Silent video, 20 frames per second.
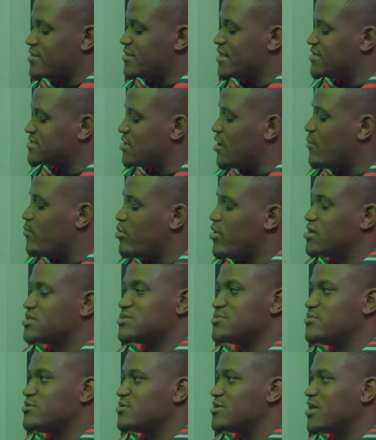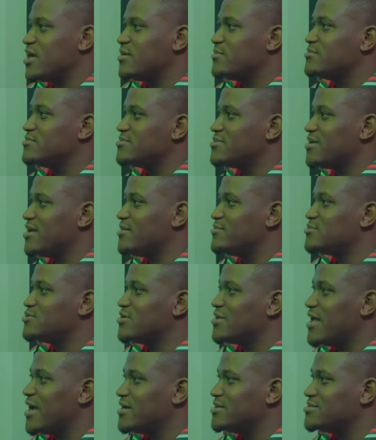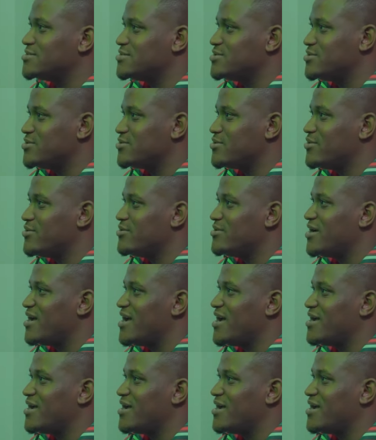And that's how possible came came to light. Aye, you know?